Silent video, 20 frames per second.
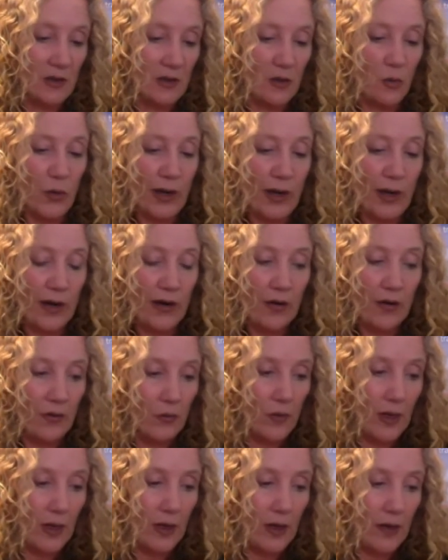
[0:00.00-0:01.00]
where,
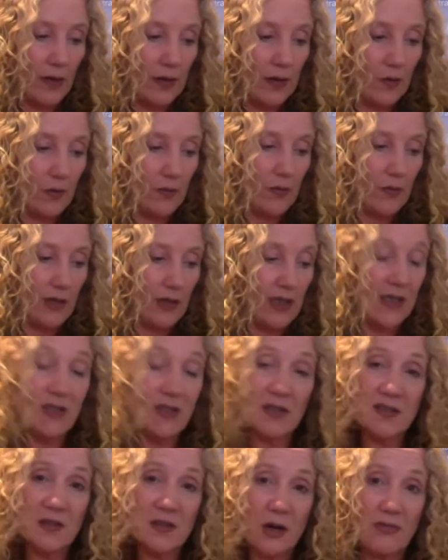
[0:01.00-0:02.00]
where and he
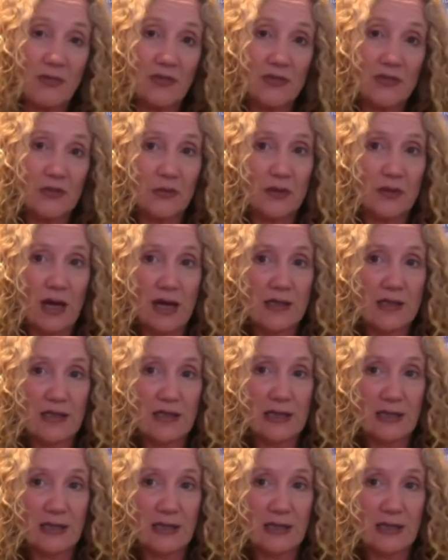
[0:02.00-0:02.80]
doesn't often do that,